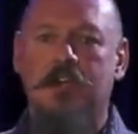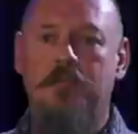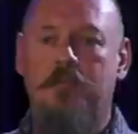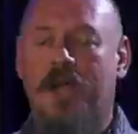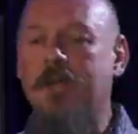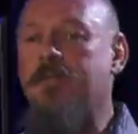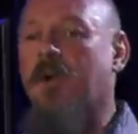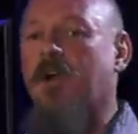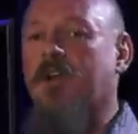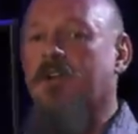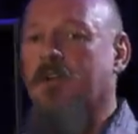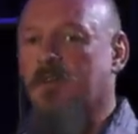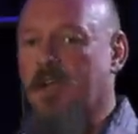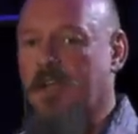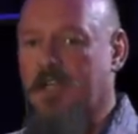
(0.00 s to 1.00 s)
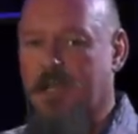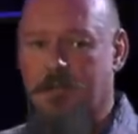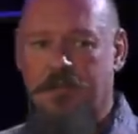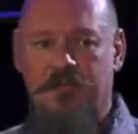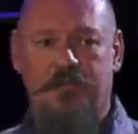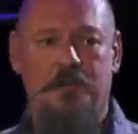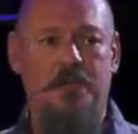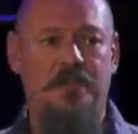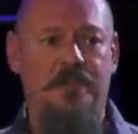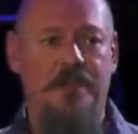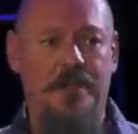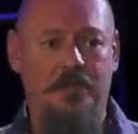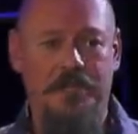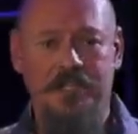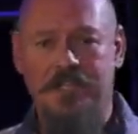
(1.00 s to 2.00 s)
my partner, coming from a
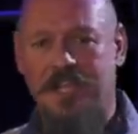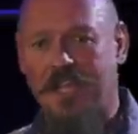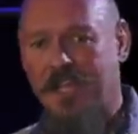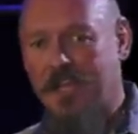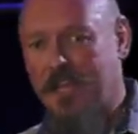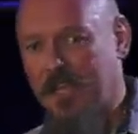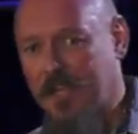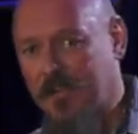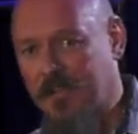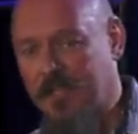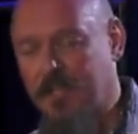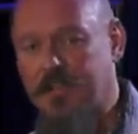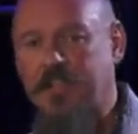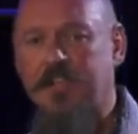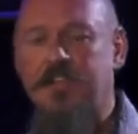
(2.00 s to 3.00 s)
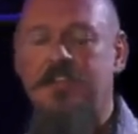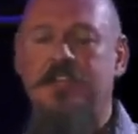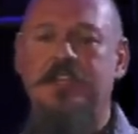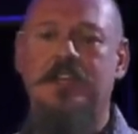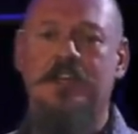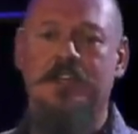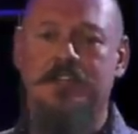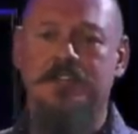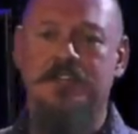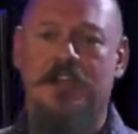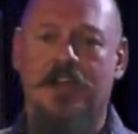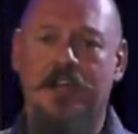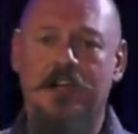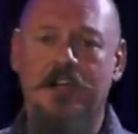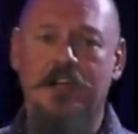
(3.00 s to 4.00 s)
family of 10 and the, the, the youngest
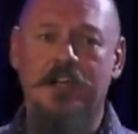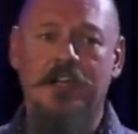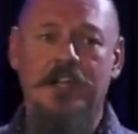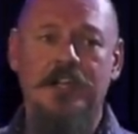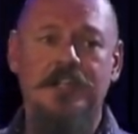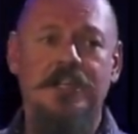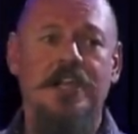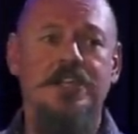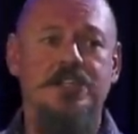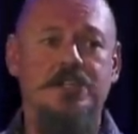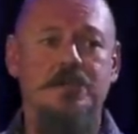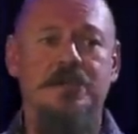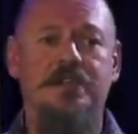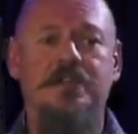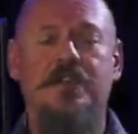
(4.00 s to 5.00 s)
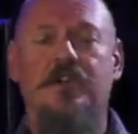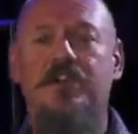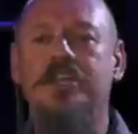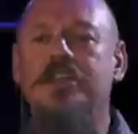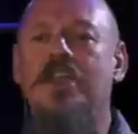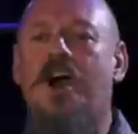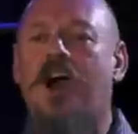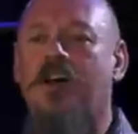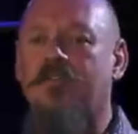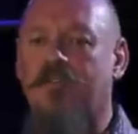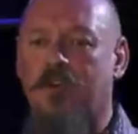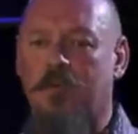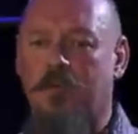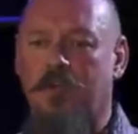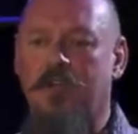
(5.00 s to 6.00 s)
daughter, tends to be very
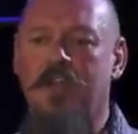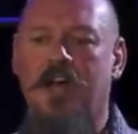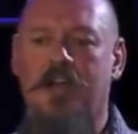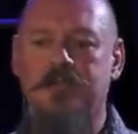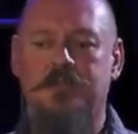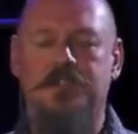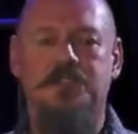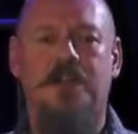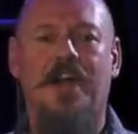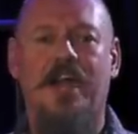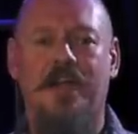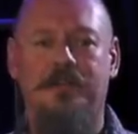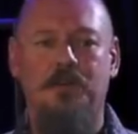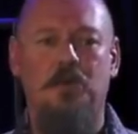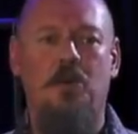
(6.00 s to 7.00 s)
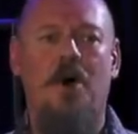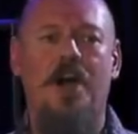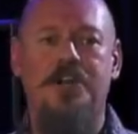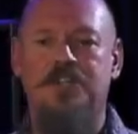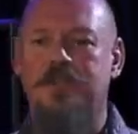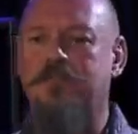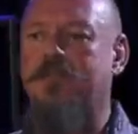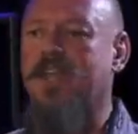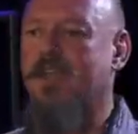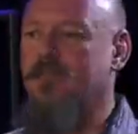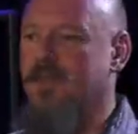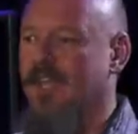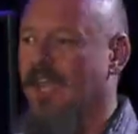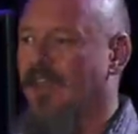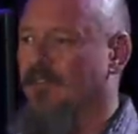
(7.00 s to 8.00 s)
nonverbal, non So I have to watch the
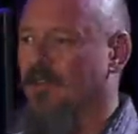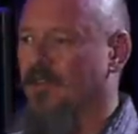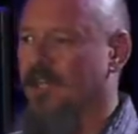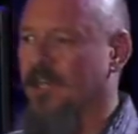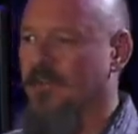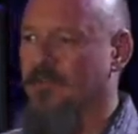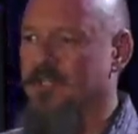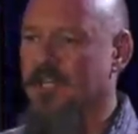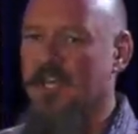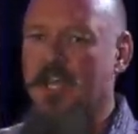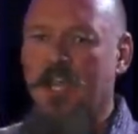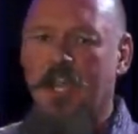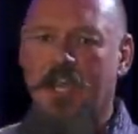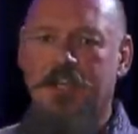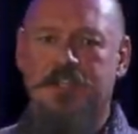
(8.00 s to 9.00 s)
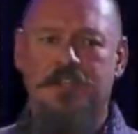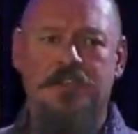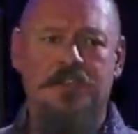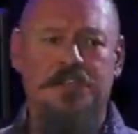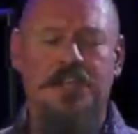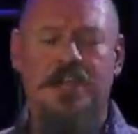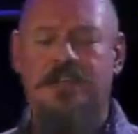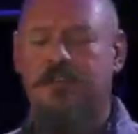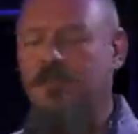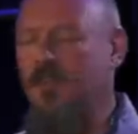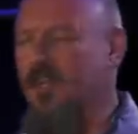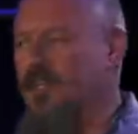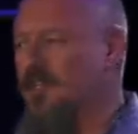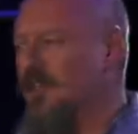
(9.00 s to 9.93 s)
behavioral language. And so there's kind of a running